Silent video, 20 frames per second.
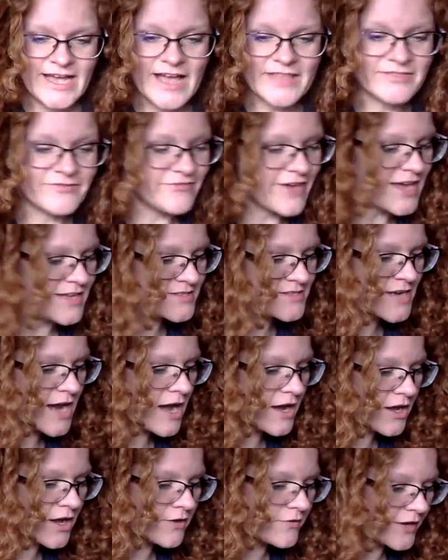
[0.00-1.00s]
The fan's
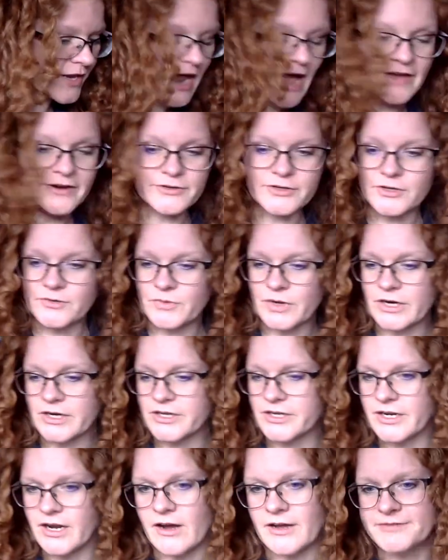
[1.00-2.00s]
not going. I don't know where it
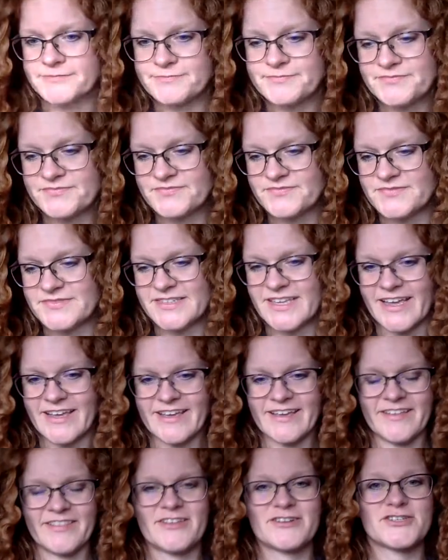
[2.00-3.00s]
could have gone.
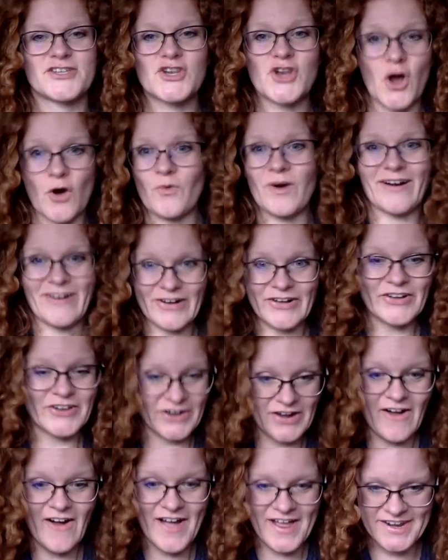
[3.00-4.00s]
There's nowhere it could have
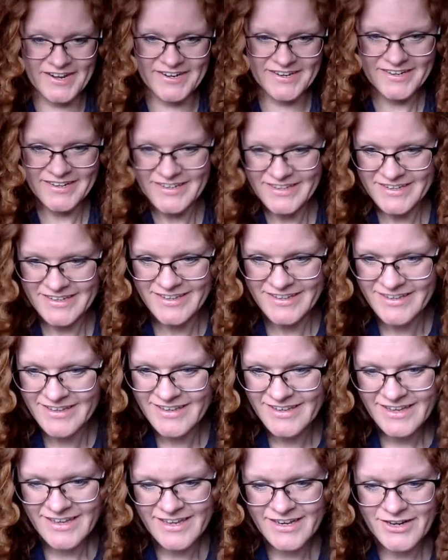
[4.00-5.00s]
gone.
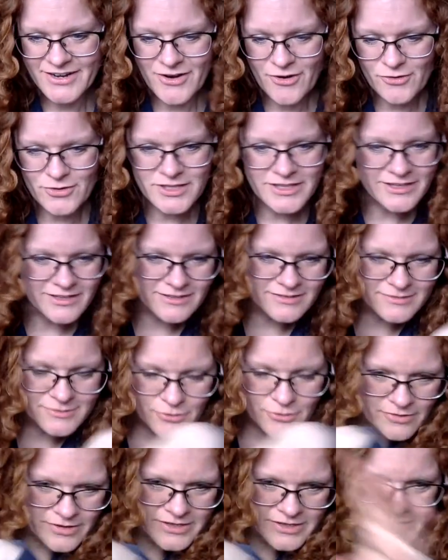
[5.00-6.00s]
No little
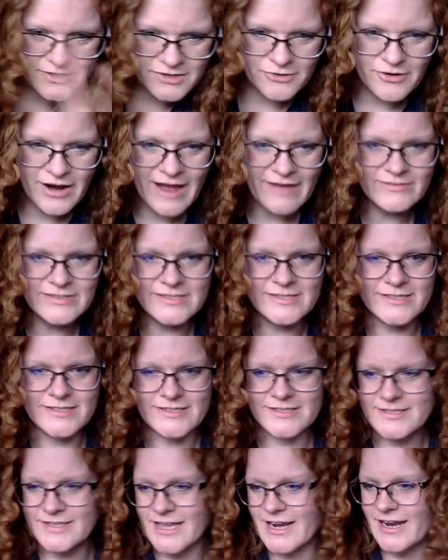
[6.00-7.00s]
crooks and
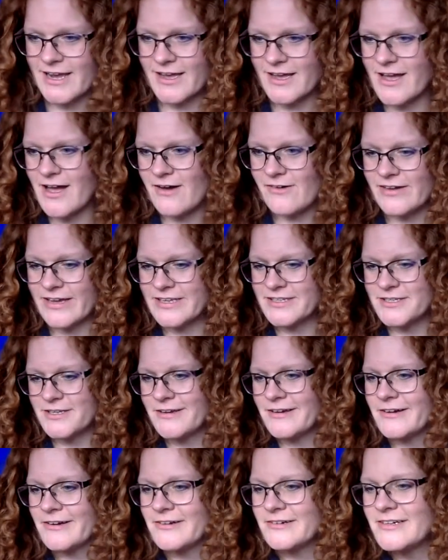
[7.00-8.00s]
crevices that it go
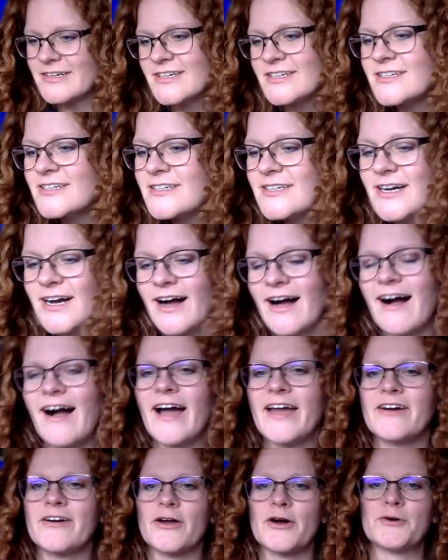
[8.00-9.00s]
into.
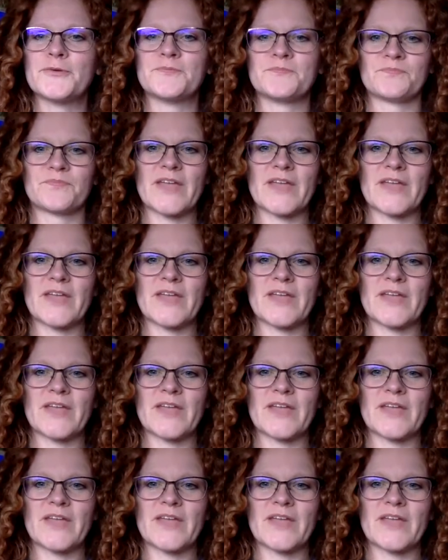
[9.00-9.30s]
I don't know.